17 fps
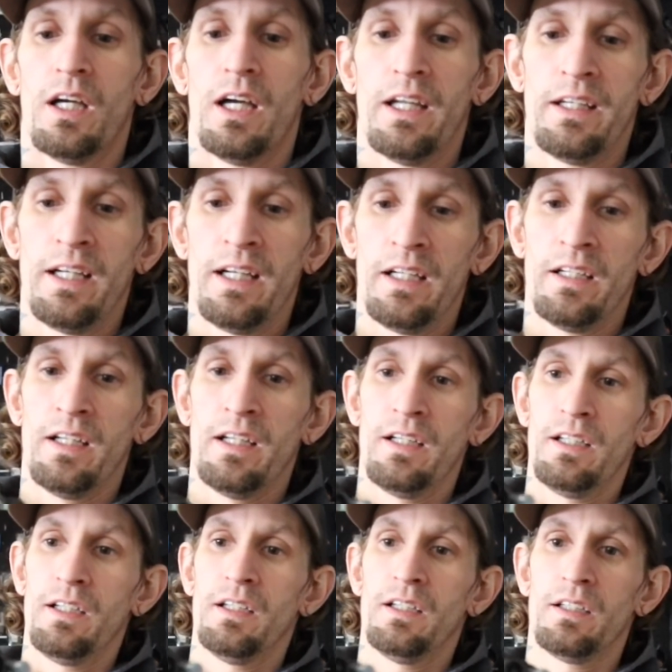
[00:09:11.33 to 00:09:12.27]
And then,
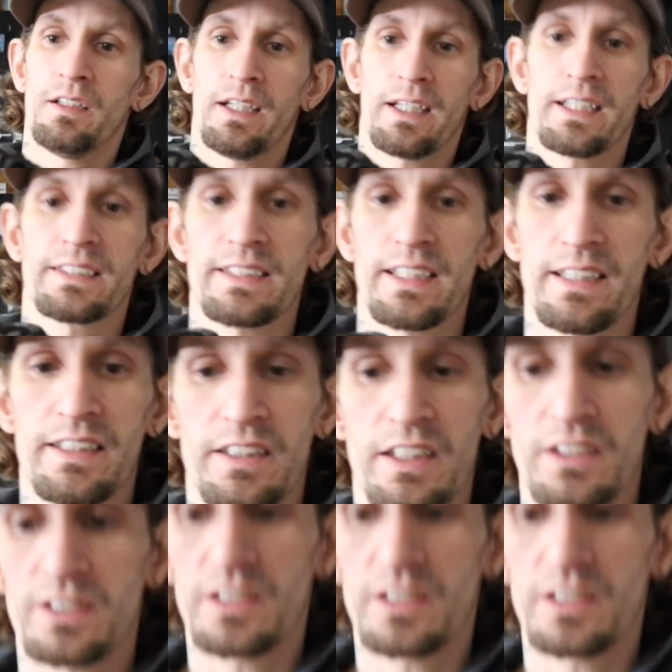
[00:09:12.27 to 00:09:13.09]
like I said, it does